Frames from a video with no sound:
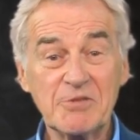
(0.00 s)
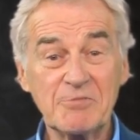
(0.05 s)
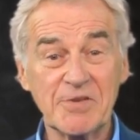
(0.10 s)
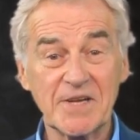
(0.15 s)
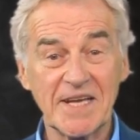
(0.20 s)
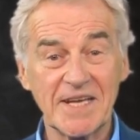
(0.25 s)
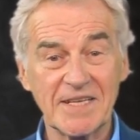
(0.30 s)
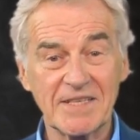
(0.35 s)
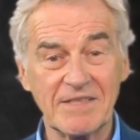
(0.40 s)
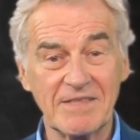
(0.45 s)

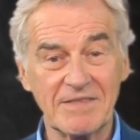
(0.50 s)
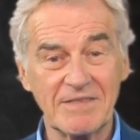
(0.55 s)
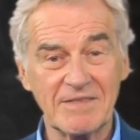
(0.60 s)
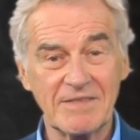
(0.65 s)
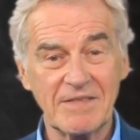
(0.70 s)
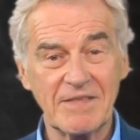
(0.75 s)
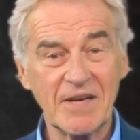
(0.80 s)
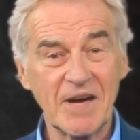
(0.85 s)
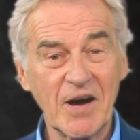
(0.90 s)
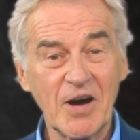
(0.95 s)
plan,
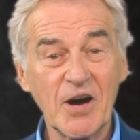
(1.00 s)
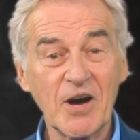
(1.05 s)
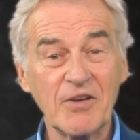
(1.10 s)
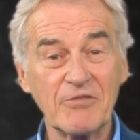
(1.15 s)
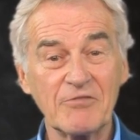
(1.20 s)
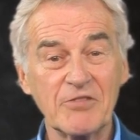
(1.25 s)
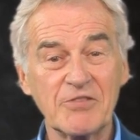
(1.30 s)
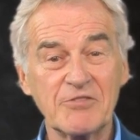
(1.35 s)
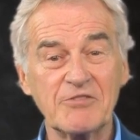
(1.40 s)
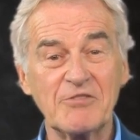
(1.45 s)
all
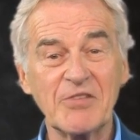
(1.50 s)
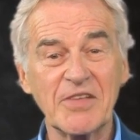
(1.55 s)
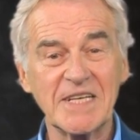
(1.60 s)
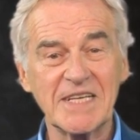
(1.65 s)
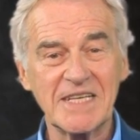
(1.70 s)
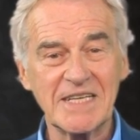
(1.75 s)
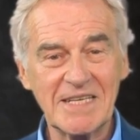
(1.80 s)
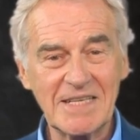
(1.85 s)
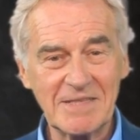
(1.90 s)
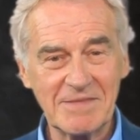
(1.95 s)
for
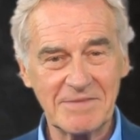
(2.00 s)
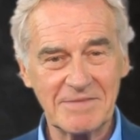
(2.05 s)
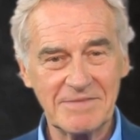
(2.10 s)
free.